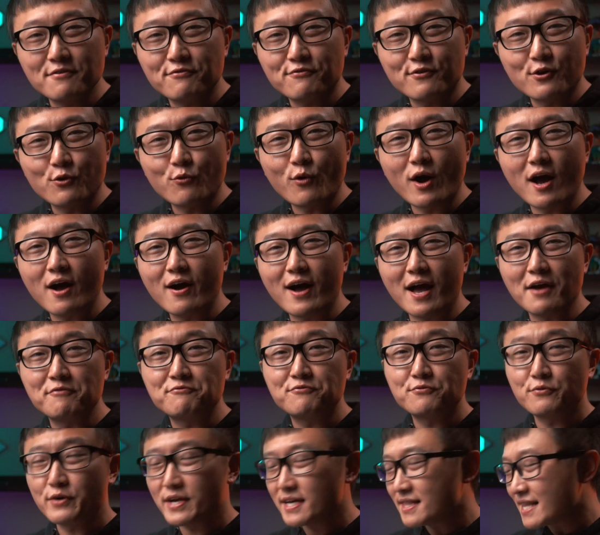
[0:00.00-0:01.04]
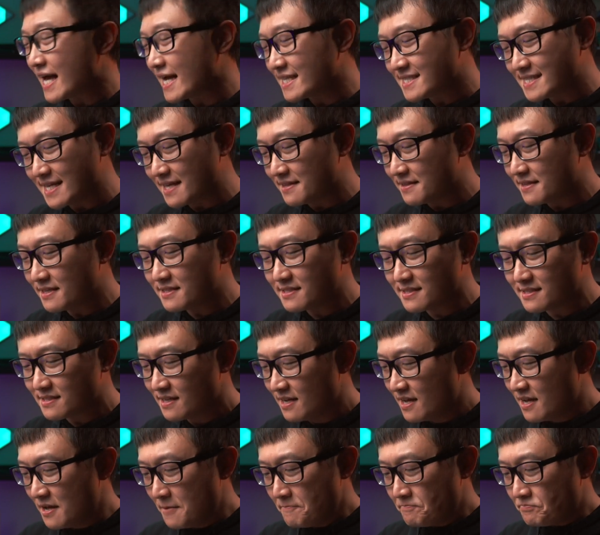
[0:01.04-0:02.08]
it for a while, I've realized that this
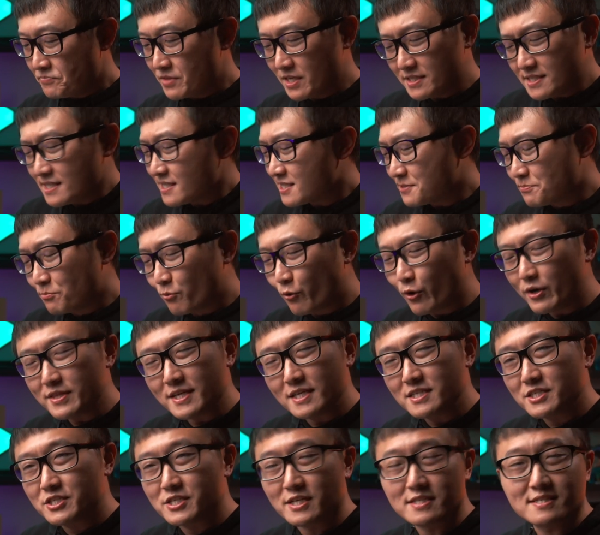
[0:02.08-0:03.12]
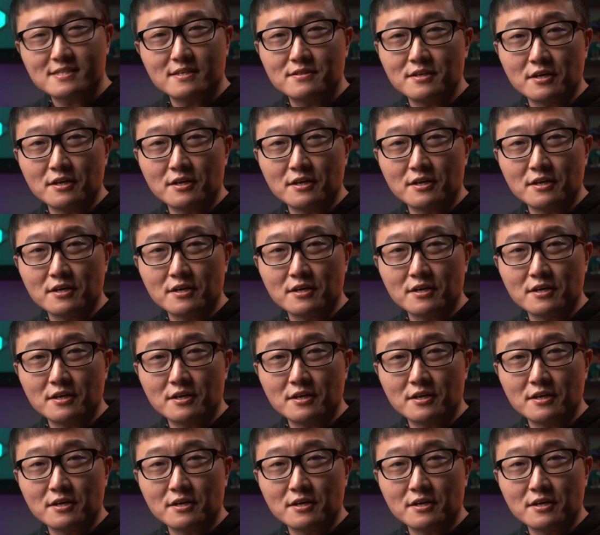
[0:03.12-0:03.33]
This is more than just